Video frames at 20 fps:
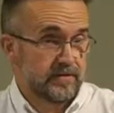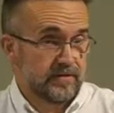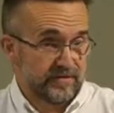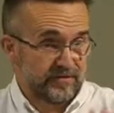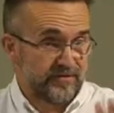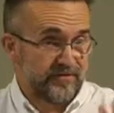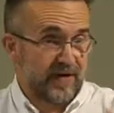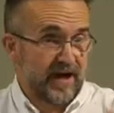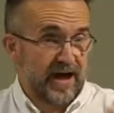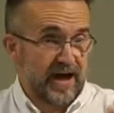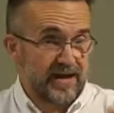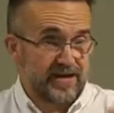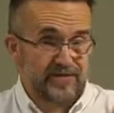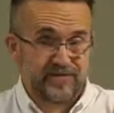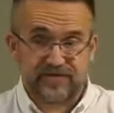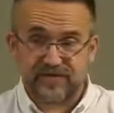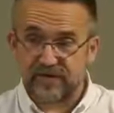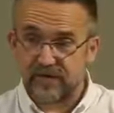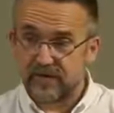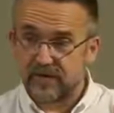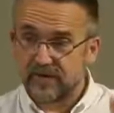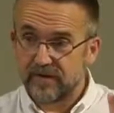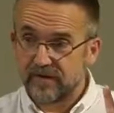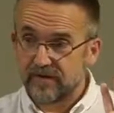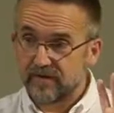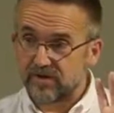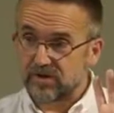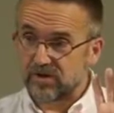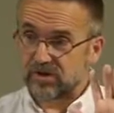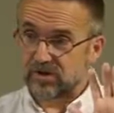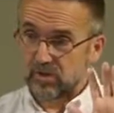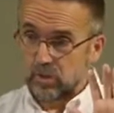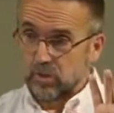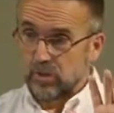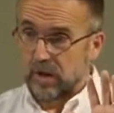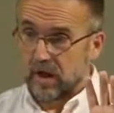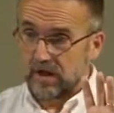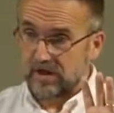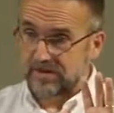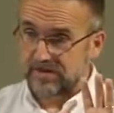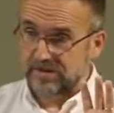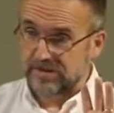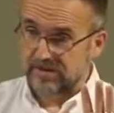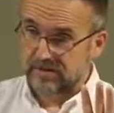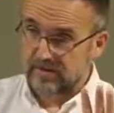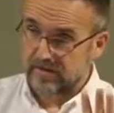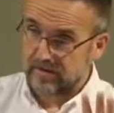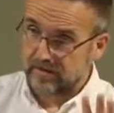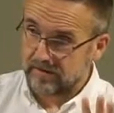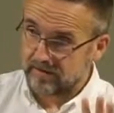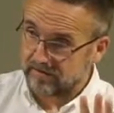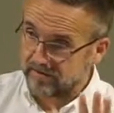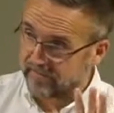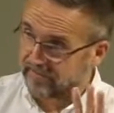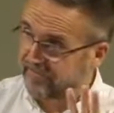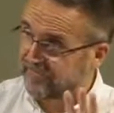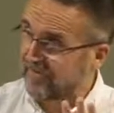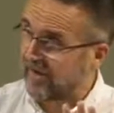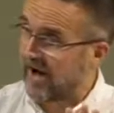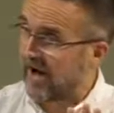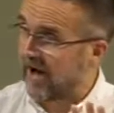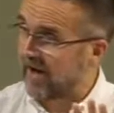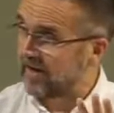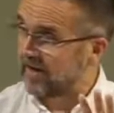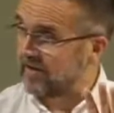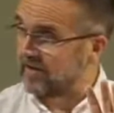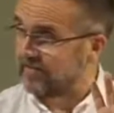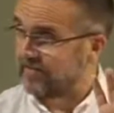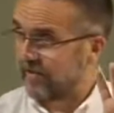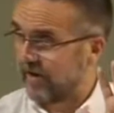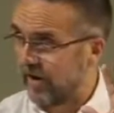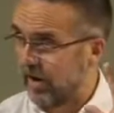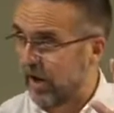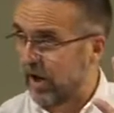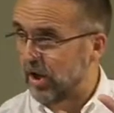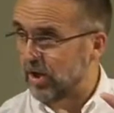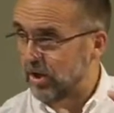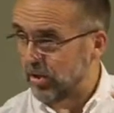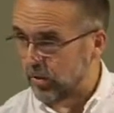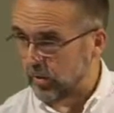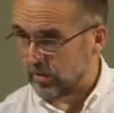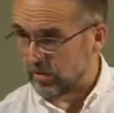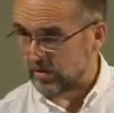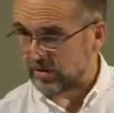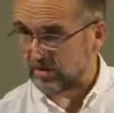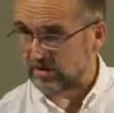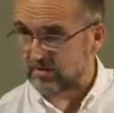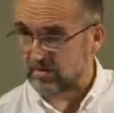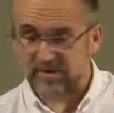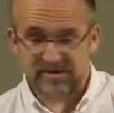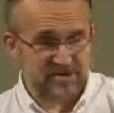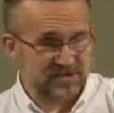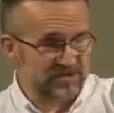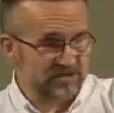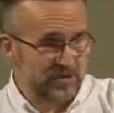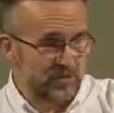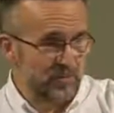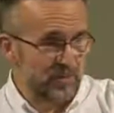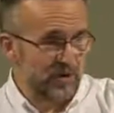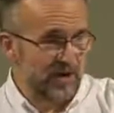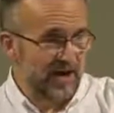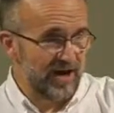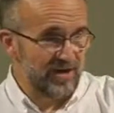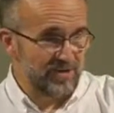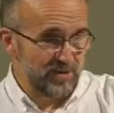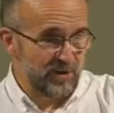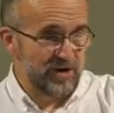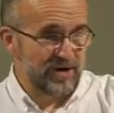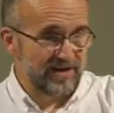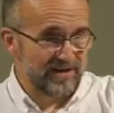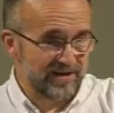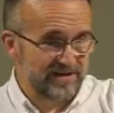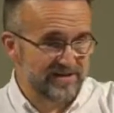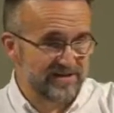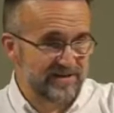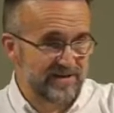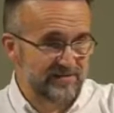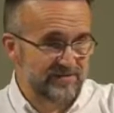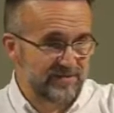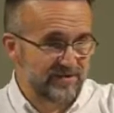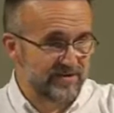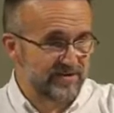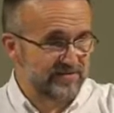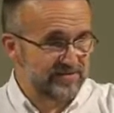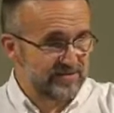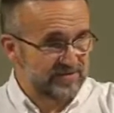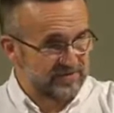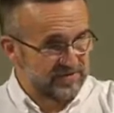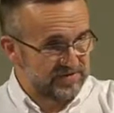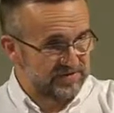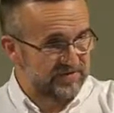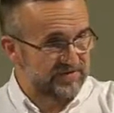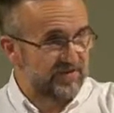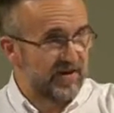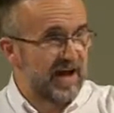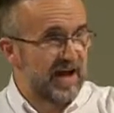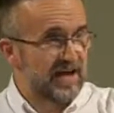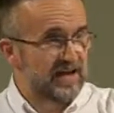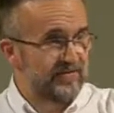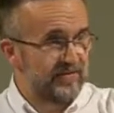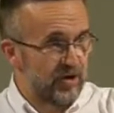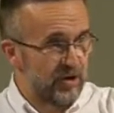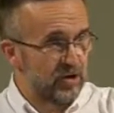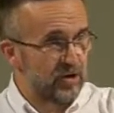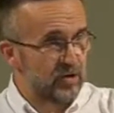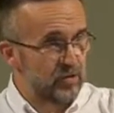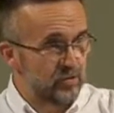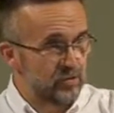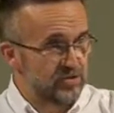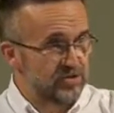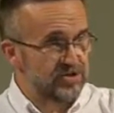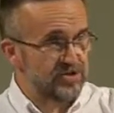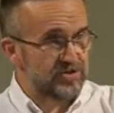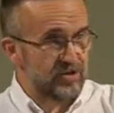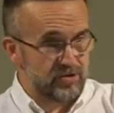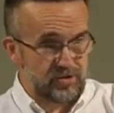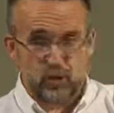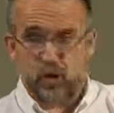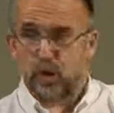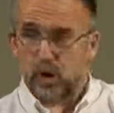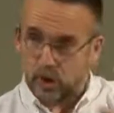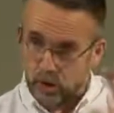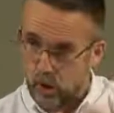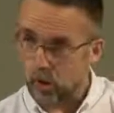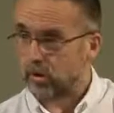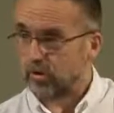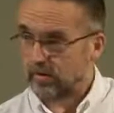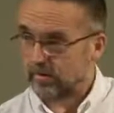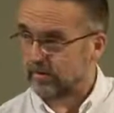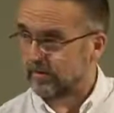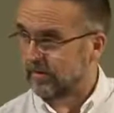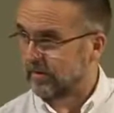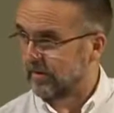the five solas, the five alones, which is somewhat ironic, isn't it? Because if there's five alones, they're not alone,